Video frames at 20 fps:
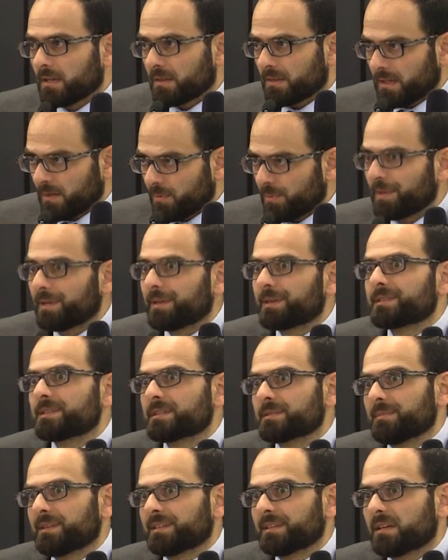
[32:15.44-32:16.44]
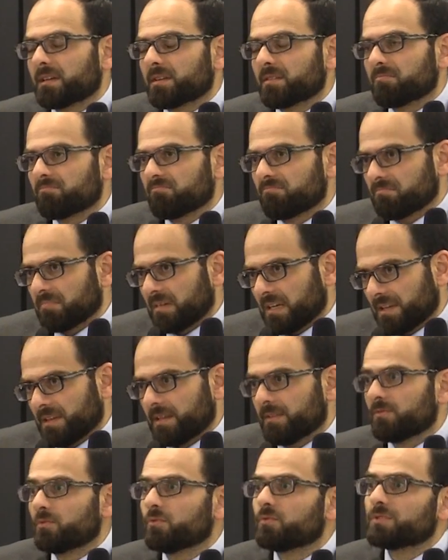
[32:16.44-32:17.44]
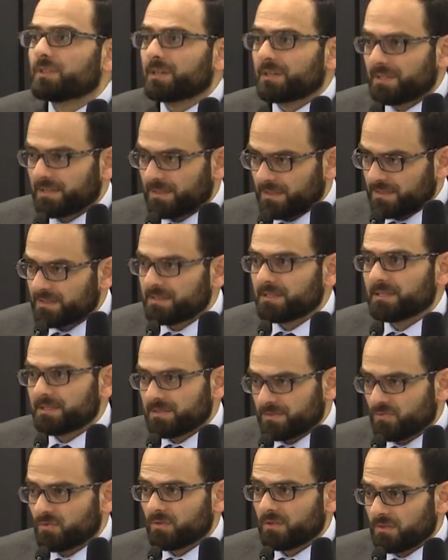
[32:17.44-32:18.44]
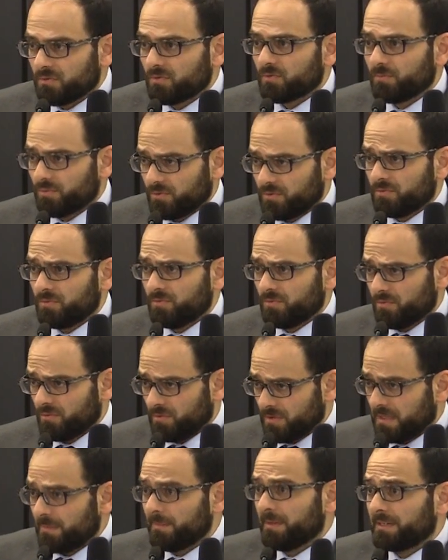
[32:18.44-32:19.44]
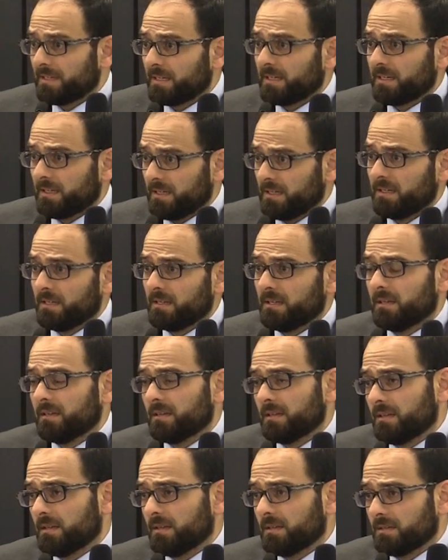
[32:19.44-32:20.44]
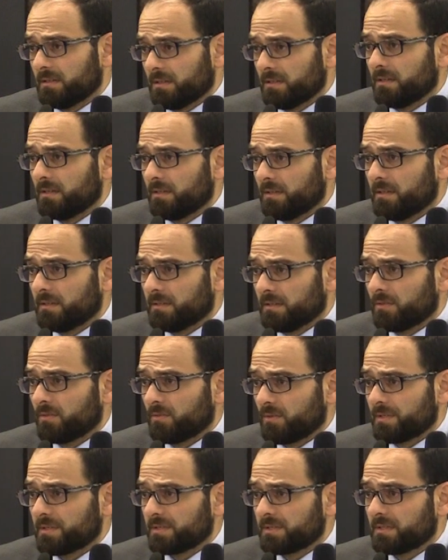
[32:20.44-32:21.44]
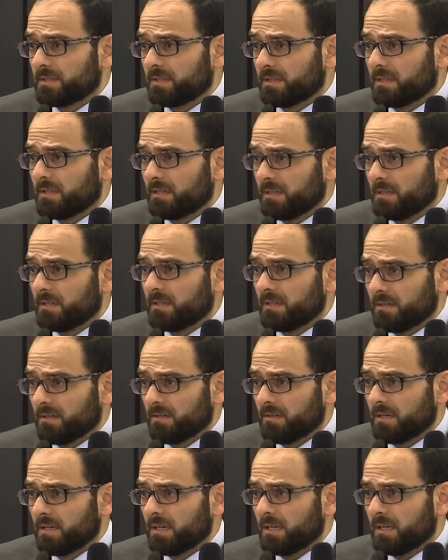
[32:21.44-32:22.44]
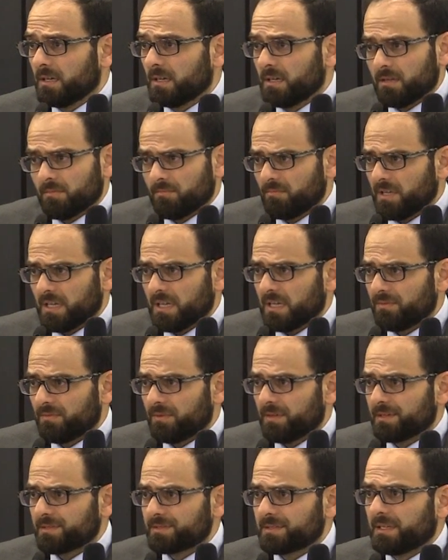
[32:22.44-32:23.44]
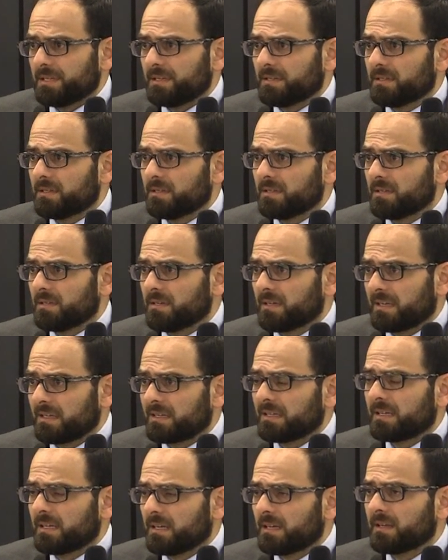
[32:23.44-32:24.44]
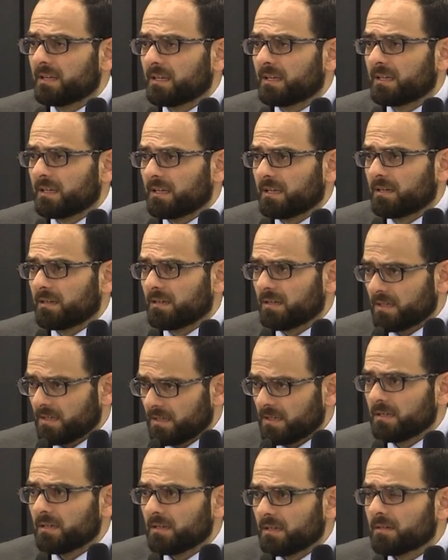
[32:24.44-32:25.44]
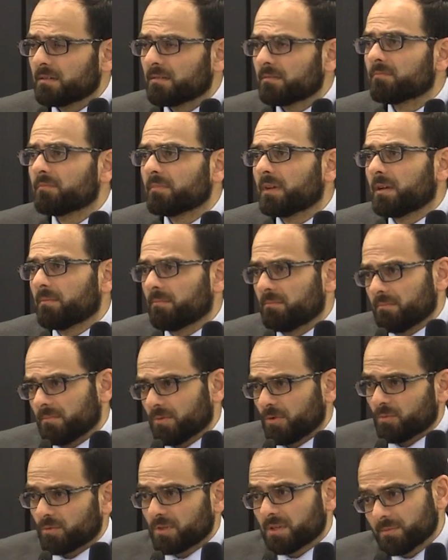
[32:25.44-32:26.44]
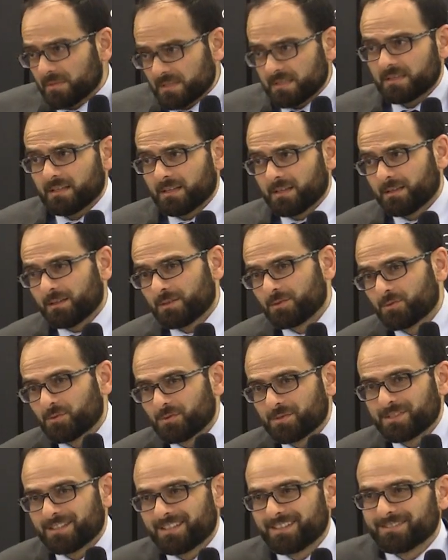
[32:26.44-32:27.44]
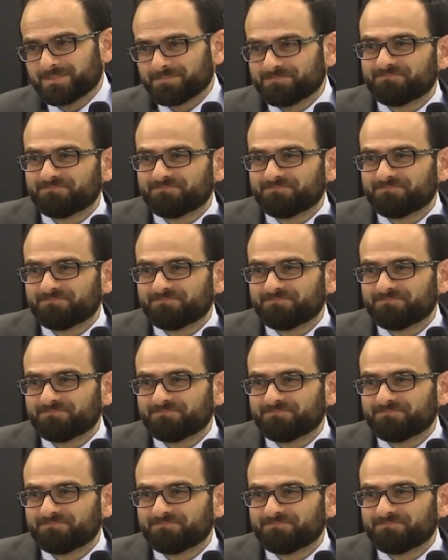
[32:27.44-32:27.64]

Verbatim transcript: the awareness is better and the future is, is to, to, to, to the better in uh, ter the terrorist uh, behaviors and radical thinking. I'm optimistic in this concern.